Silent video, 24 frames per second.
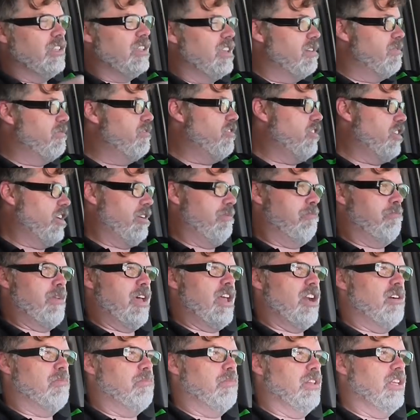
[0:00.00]
You freaking
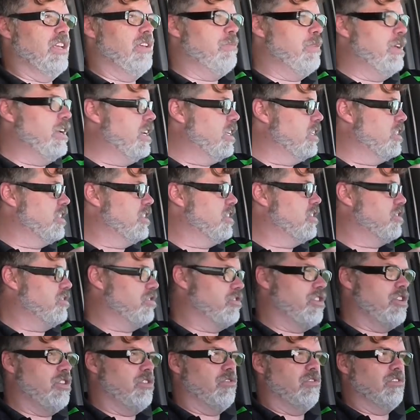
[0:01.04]
better believe me, because it's
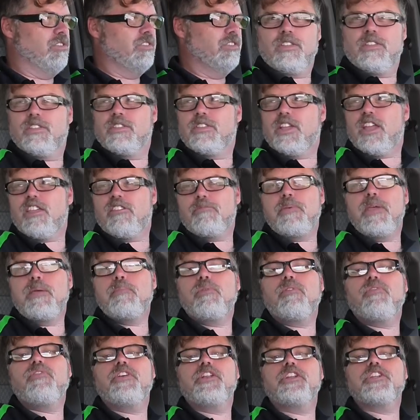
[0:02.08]
true. Nice
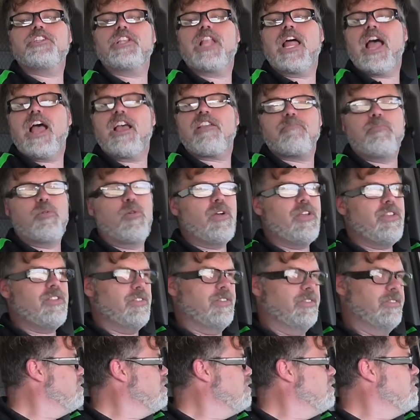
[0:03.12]
people finish last, boys.
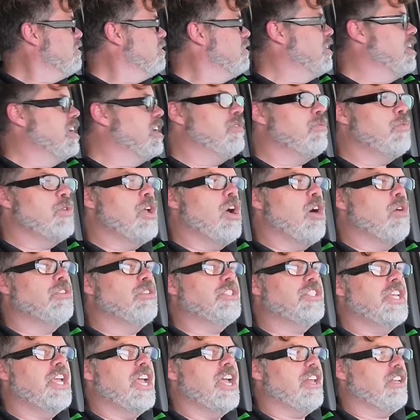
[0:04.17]
And we
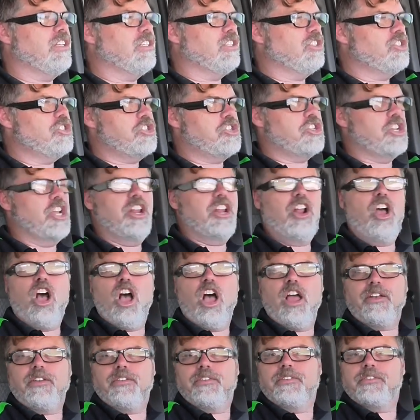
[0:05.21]
always get shit
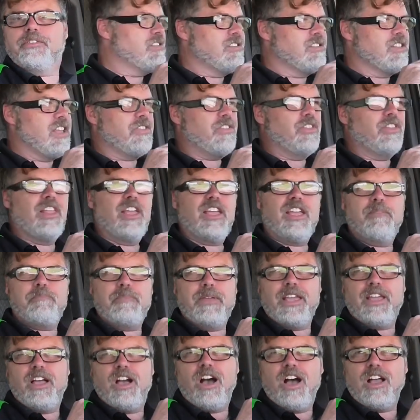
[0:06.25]
on. Nothing like a
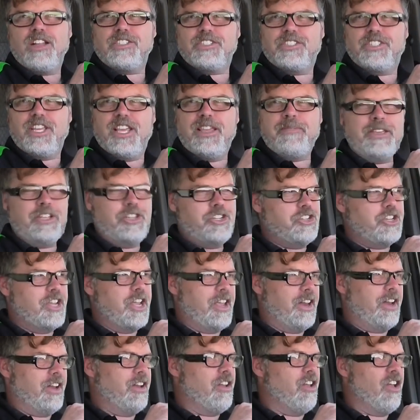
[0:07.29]
big, hot, steamy
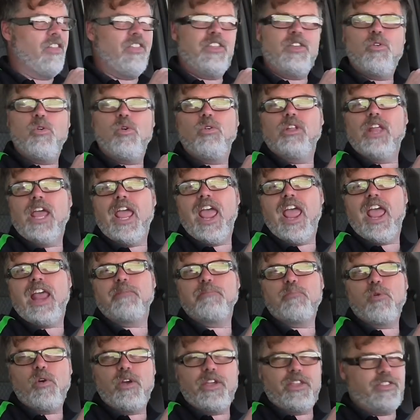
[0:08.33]
shit on the old head,
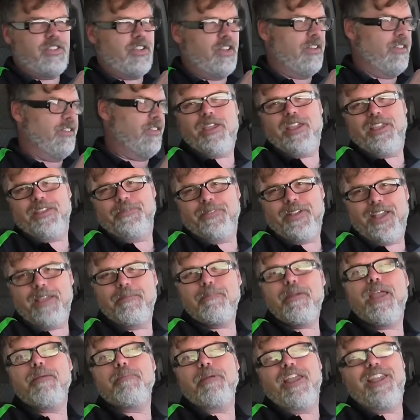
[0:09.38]
boys. Hey,
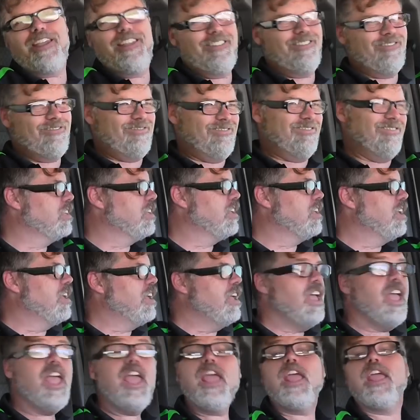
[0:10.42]
maybe.
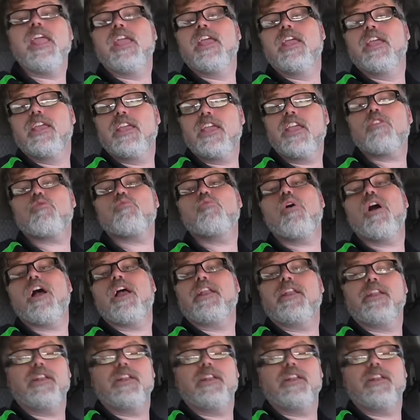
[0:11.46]
Hey, guess what?